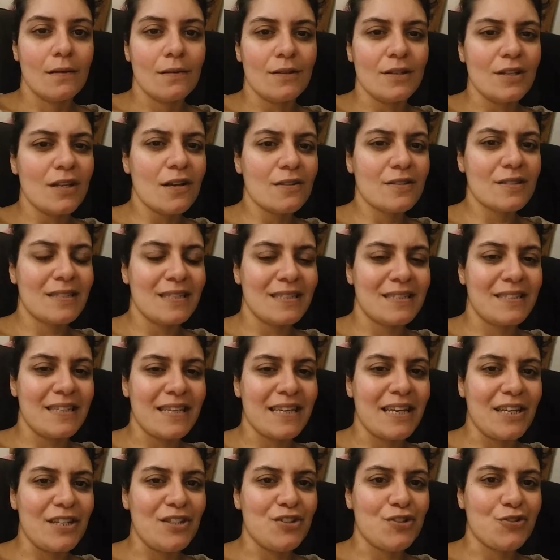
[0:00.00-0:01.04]
The
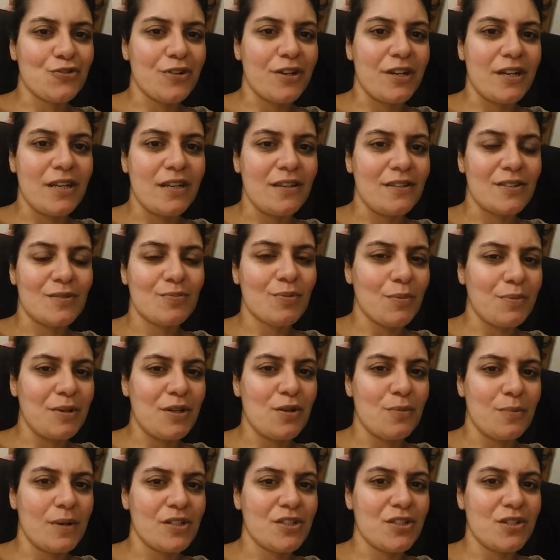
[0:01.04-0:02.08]
narcissistic injury, there's probably
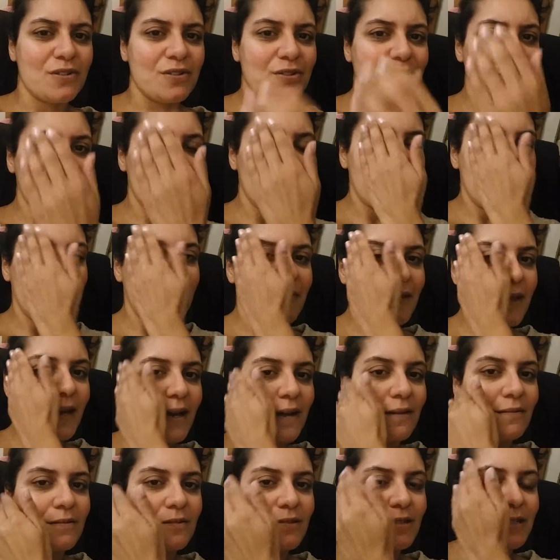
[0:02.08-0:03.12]
not much you can do about
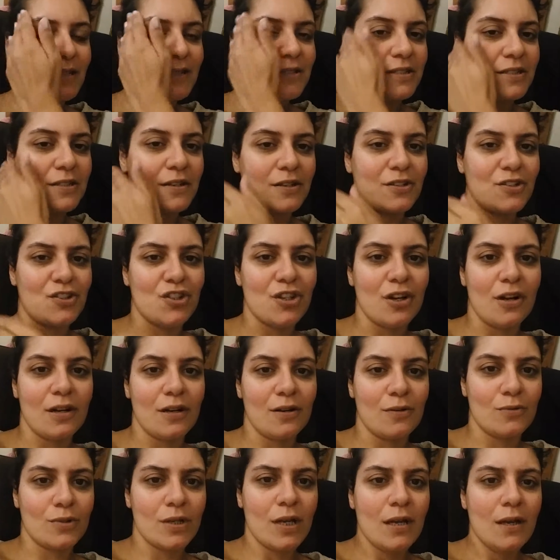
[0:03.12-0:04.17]
that, because it's just like a
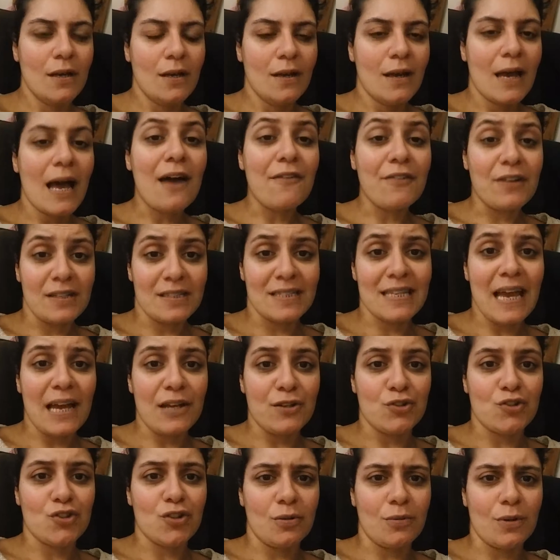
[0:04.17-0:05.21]
child having a
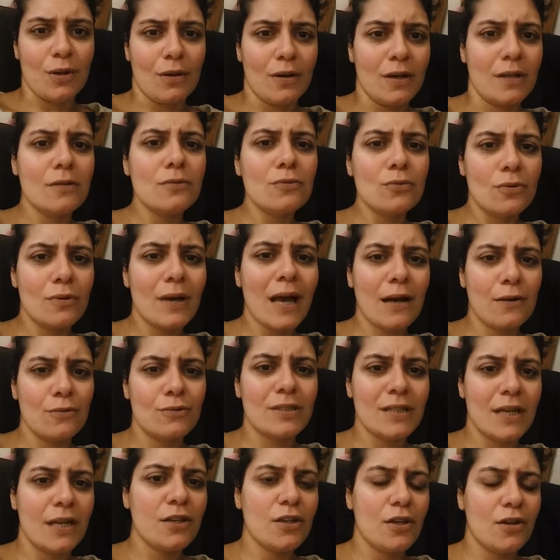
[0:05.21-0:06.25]
tantrum going, oh, how
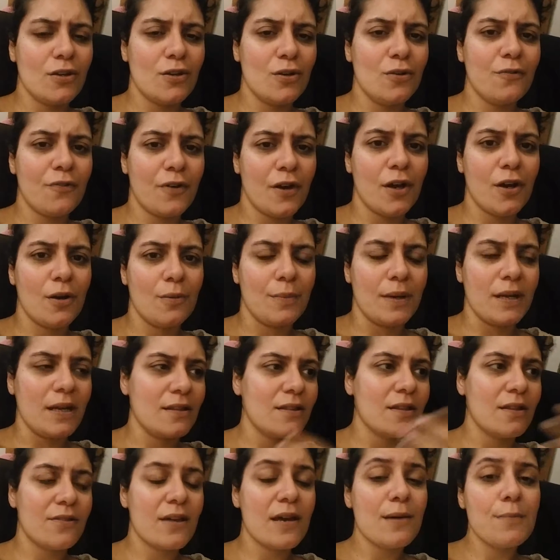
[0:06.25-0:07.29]
dare you, you've hurt me.
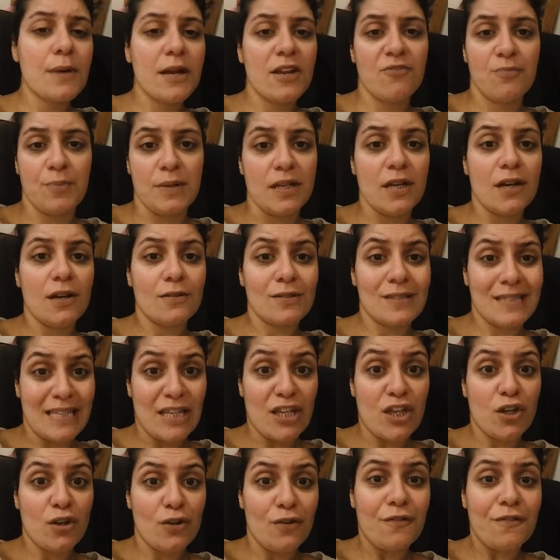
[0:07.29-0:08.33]
And they may have been
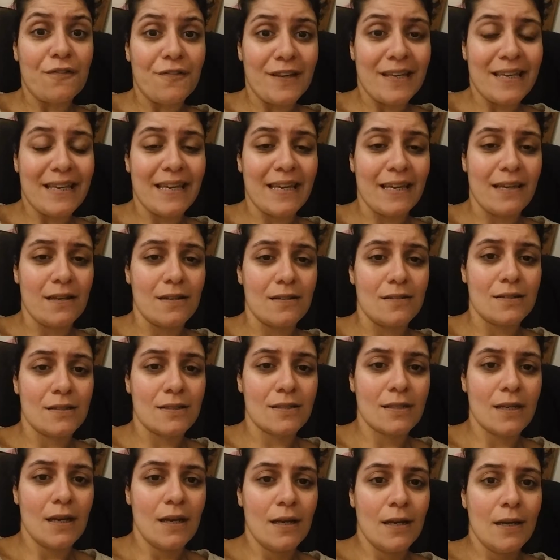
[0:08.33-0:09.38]
hurting you for
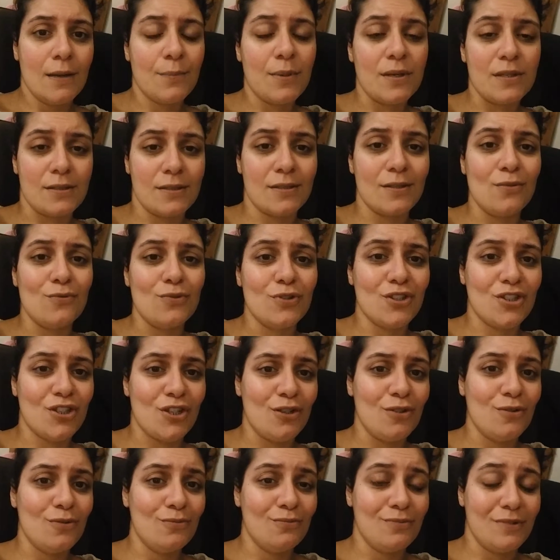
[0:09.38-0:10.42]
years, but as soon as
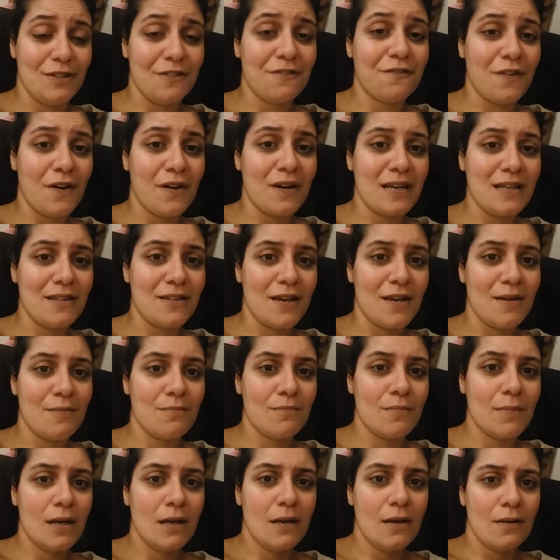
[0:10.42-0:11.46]
you defy
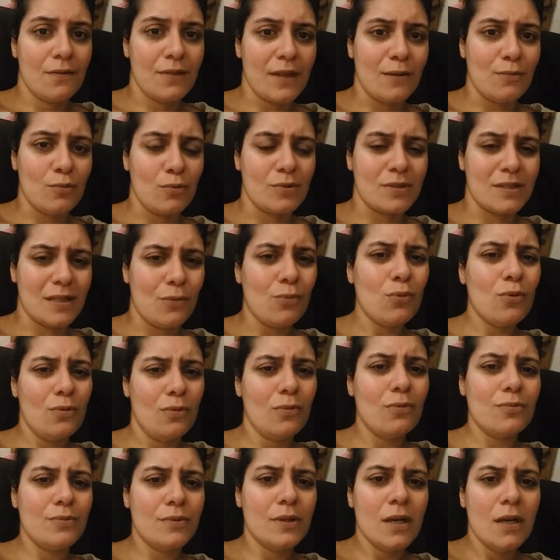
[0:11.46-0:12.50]
them, they will say,
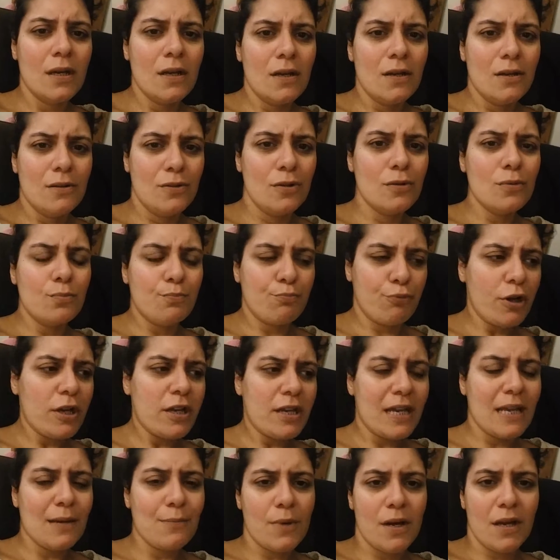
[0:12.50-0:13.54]
well, you're
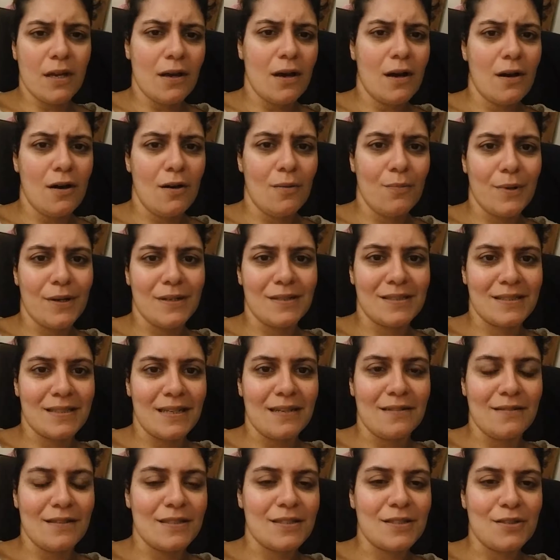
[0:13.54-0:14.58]
breaking my heart by
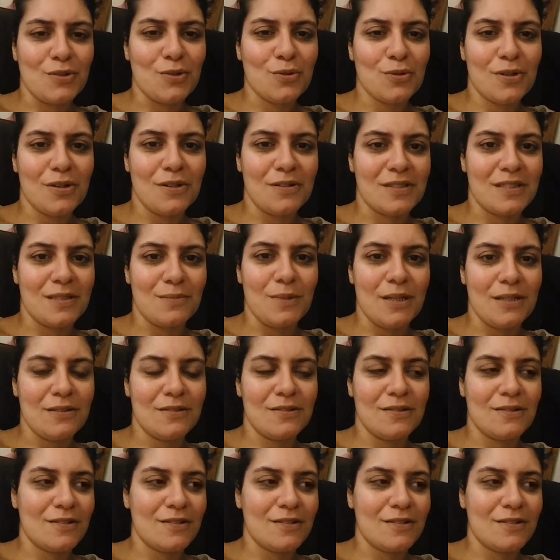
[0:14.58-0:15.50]
saying this and you're hurting me.